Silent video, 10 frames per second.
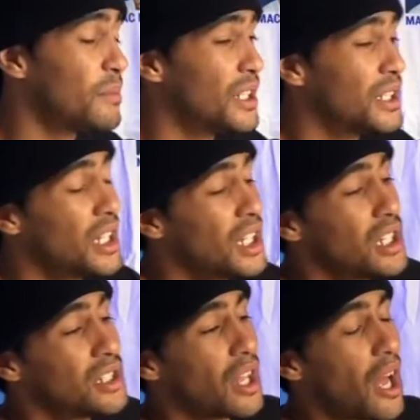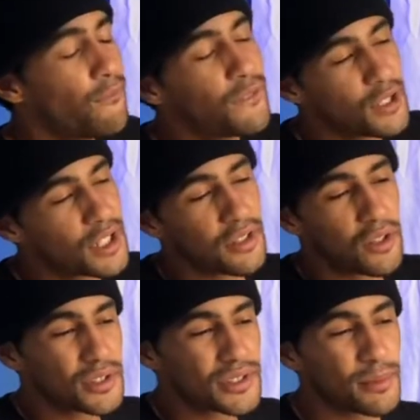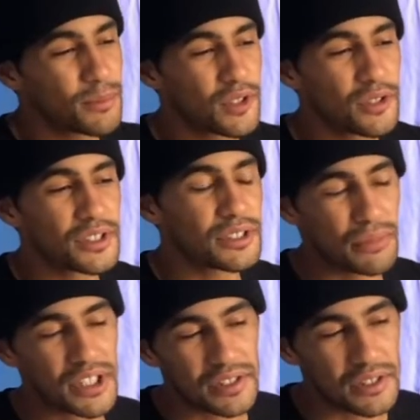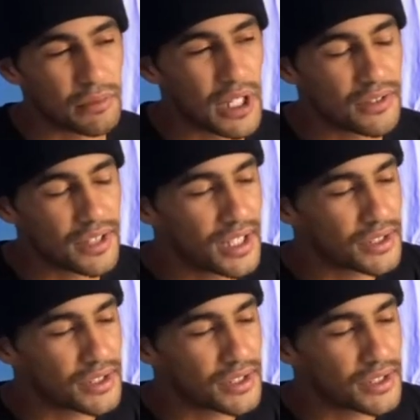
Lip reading: But I felt like there was something always missing about that.